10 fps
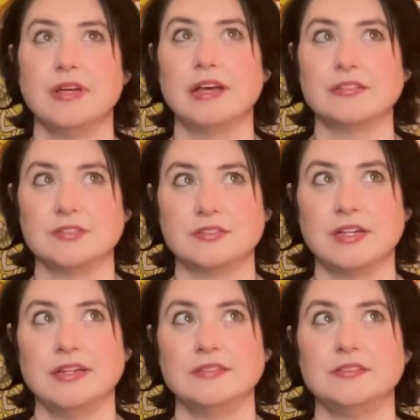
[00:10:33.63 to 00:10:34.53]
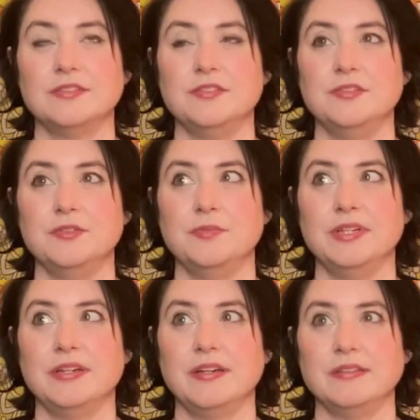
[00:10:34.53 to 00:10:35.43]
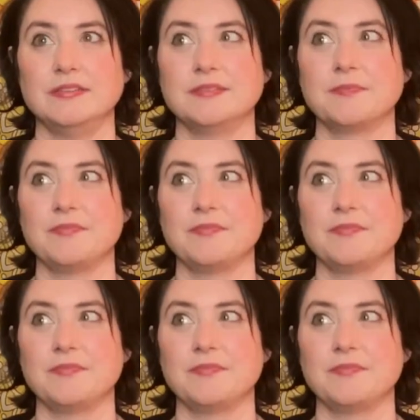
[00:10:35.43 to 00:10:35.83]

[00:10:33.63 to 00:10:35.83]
exercise to do because